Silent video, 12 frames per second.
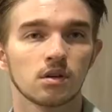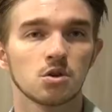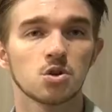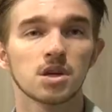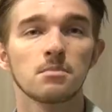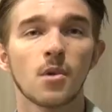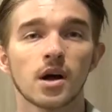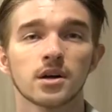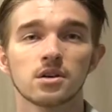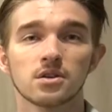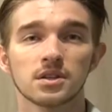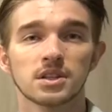You can
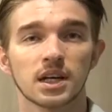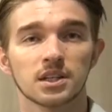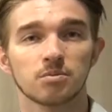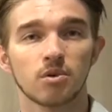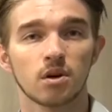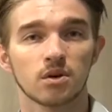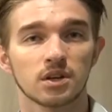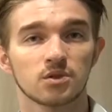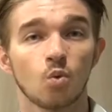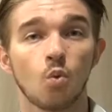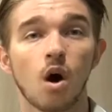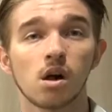monitor the test progress
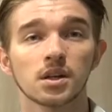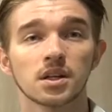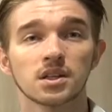while it